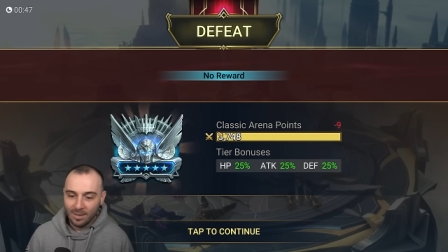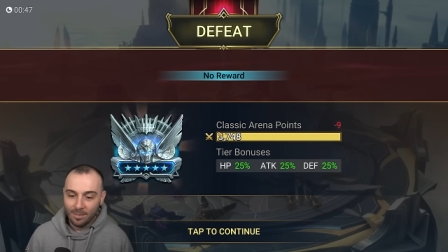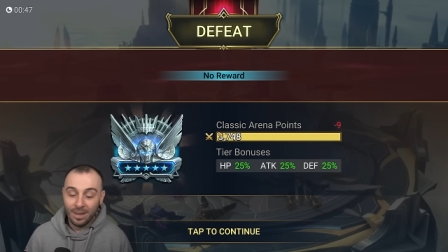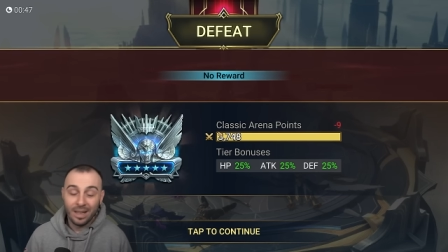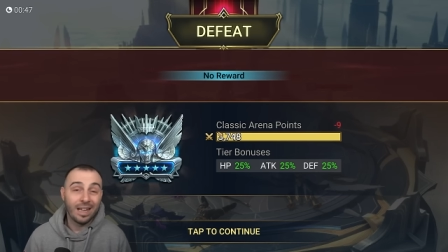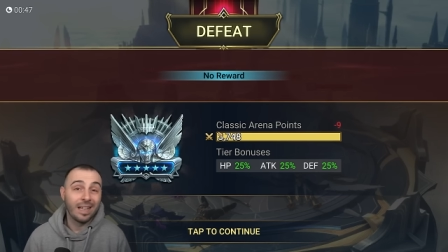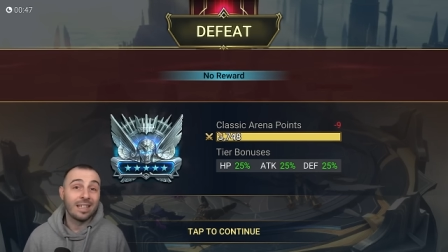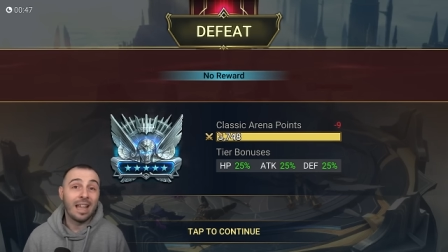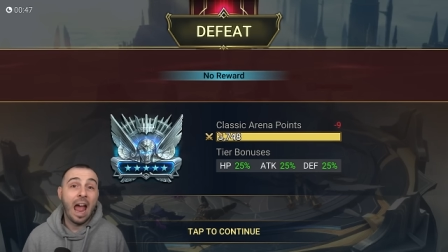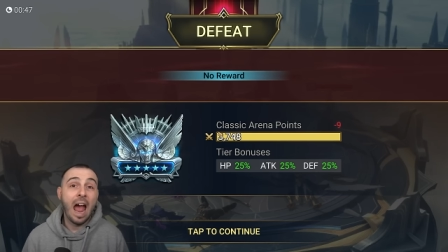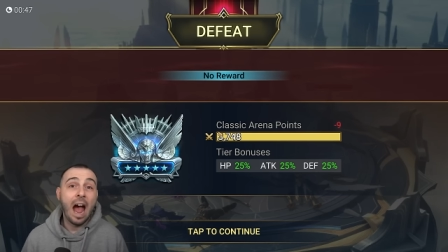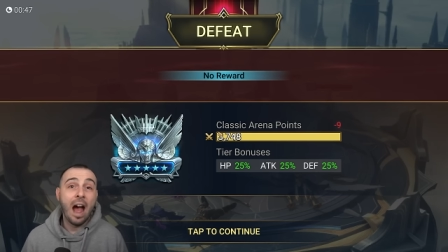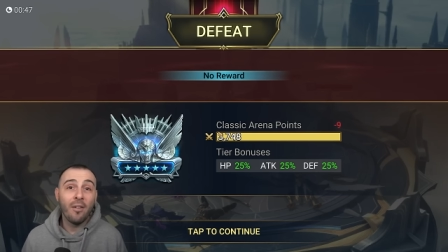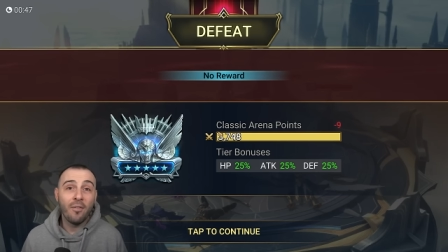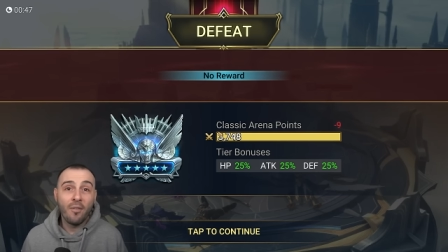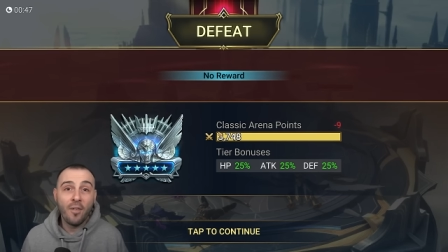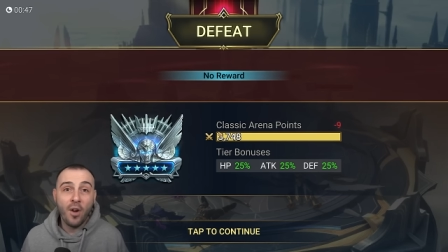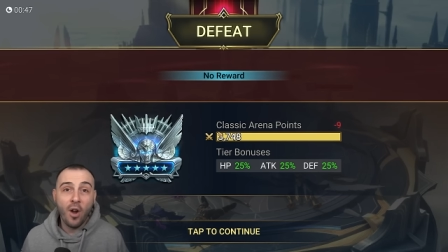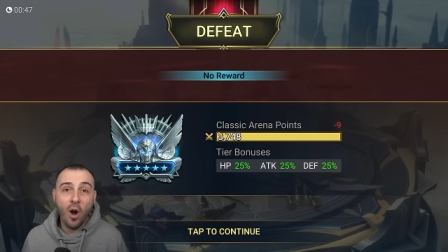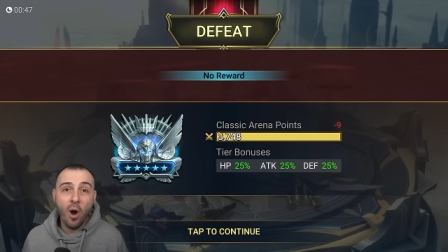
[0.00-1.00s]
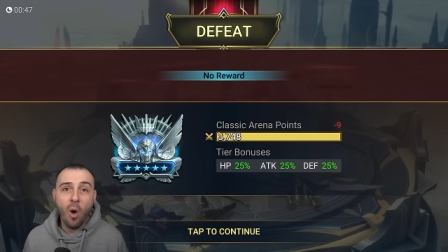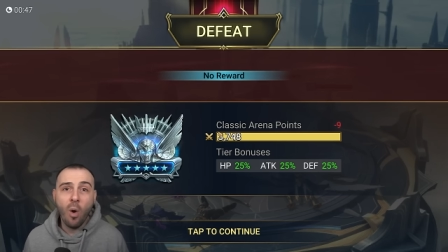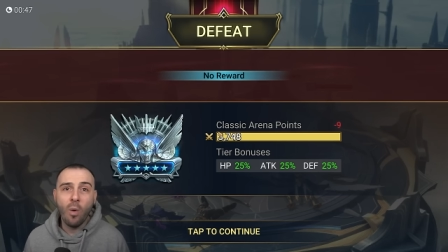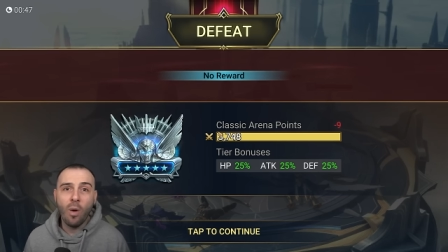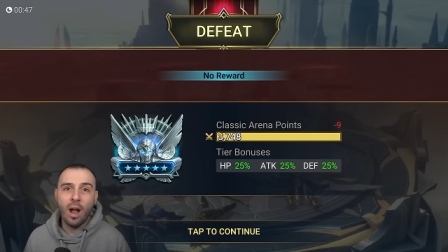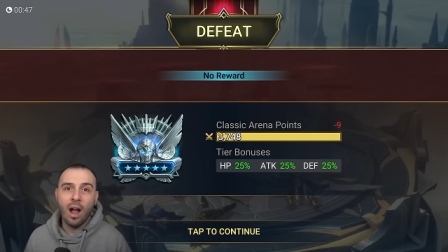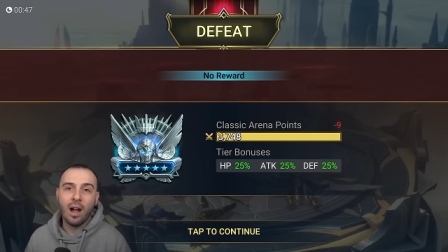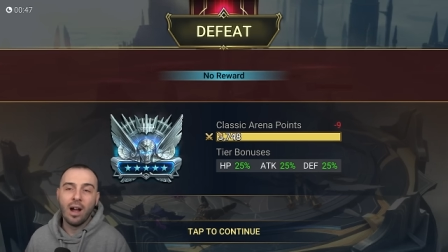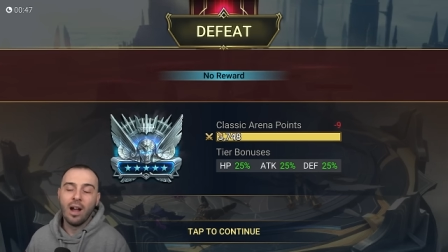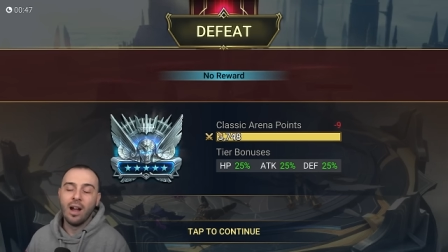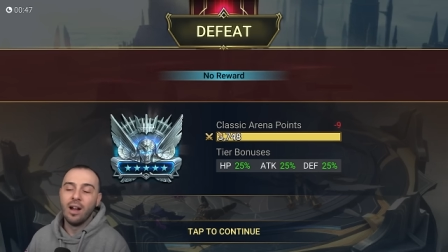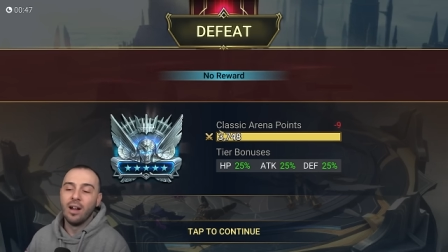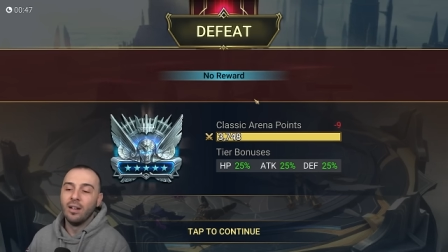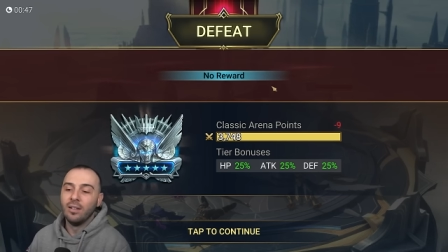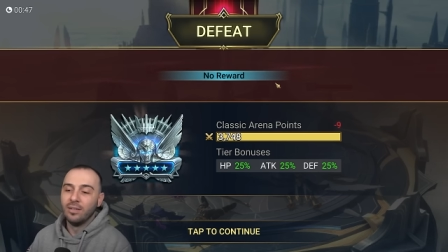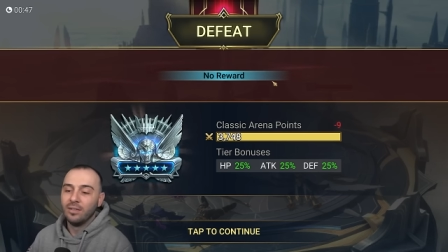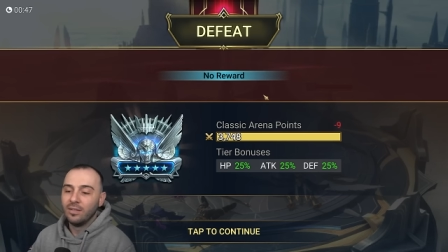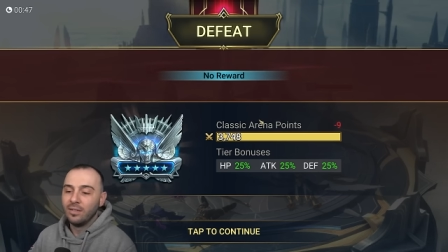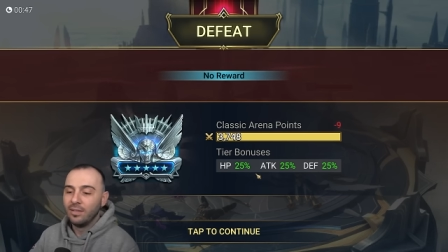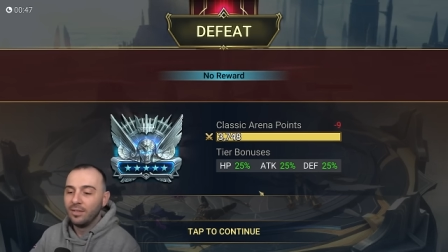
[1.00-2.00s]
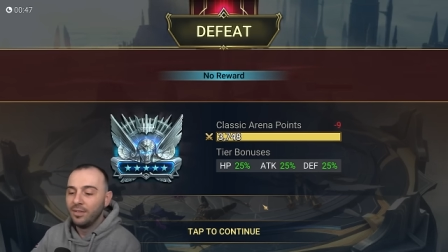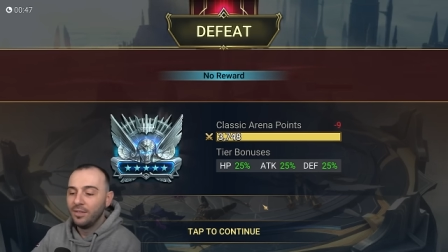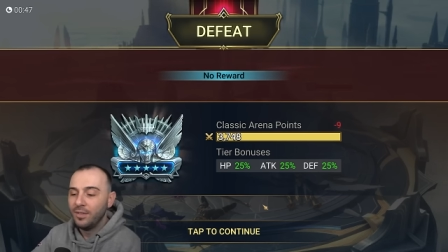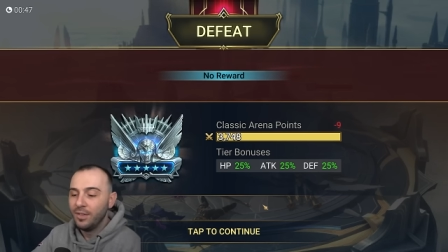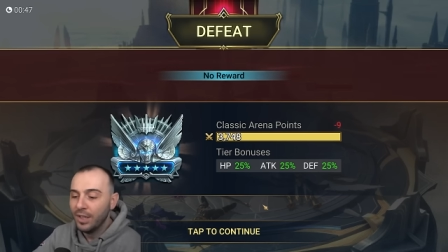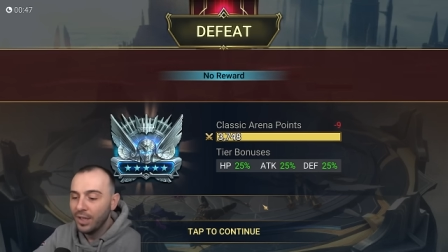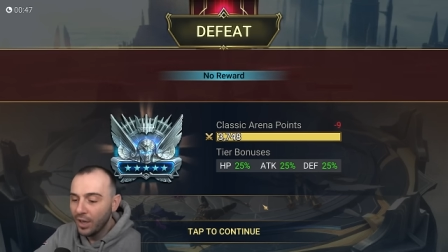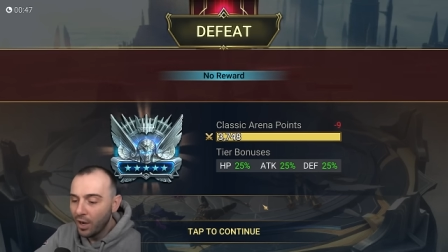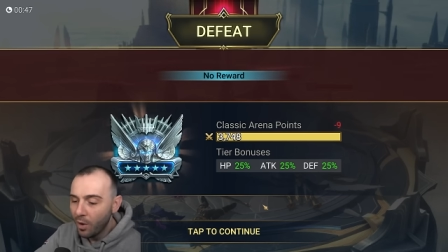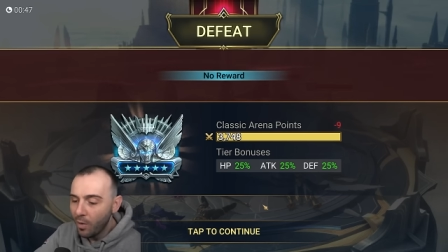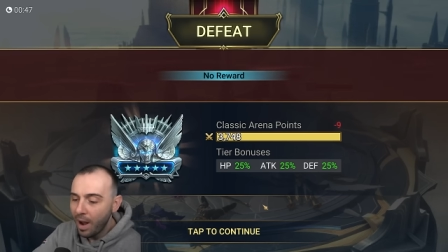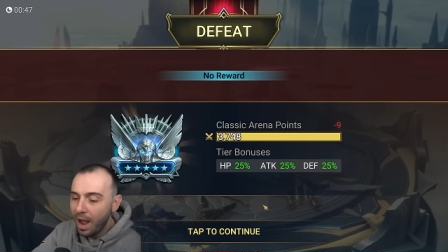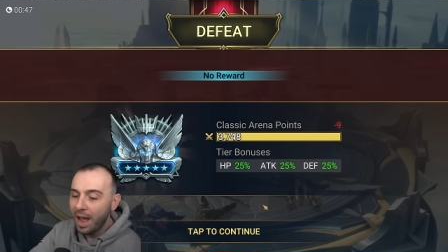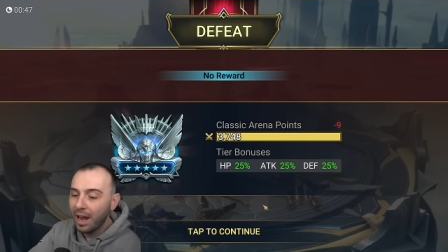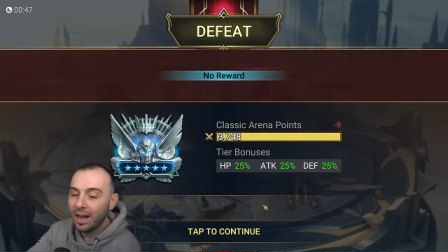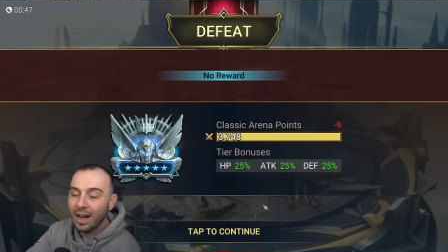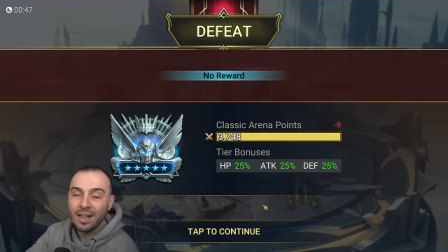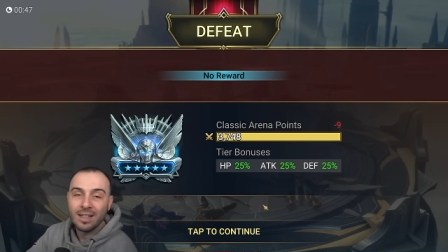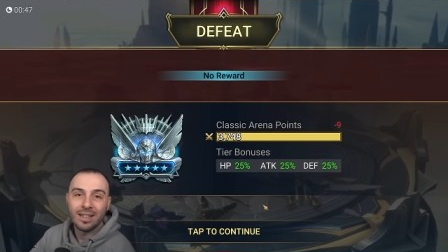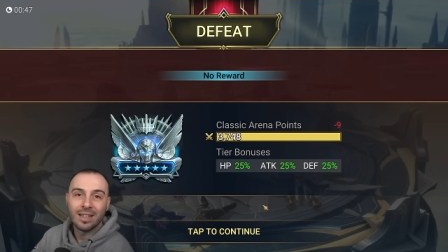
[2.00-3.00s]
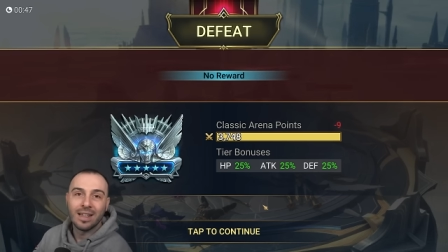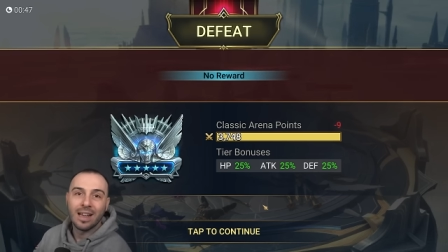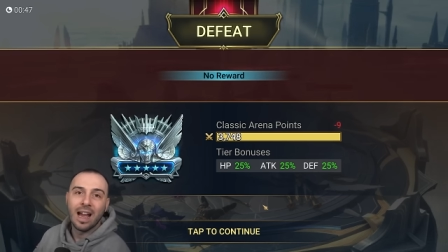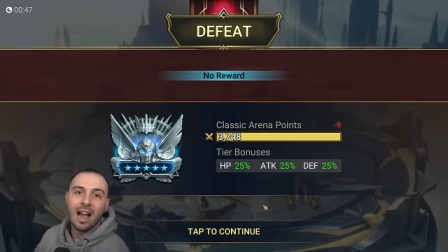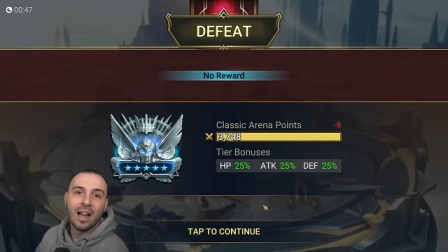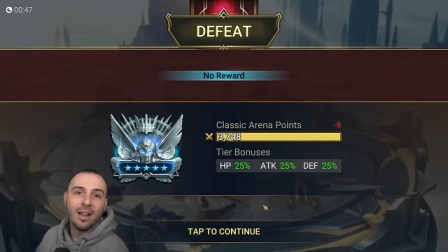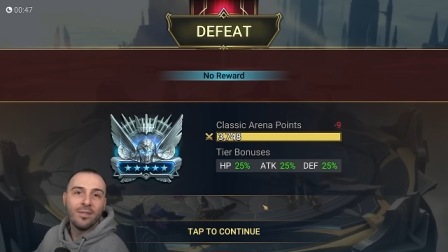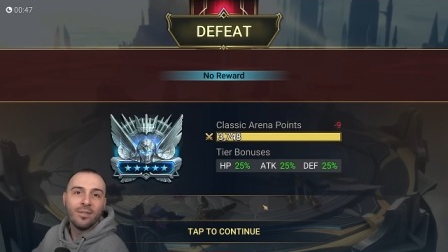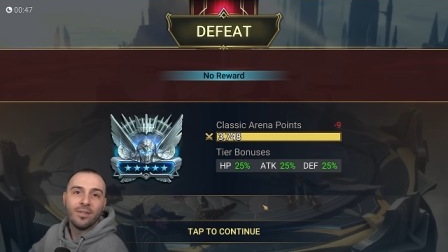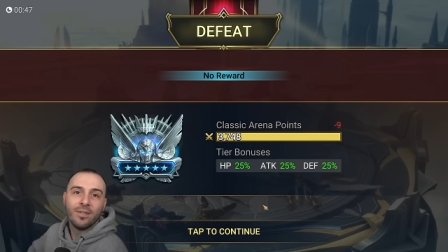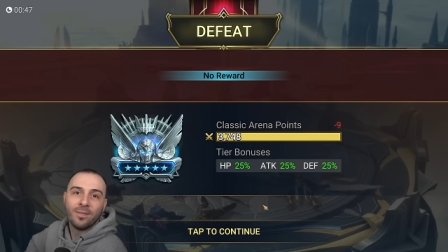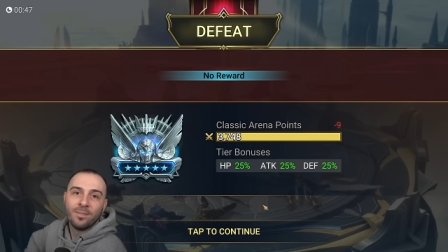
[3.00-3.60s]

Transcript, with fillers: because I have no uh no allies alive.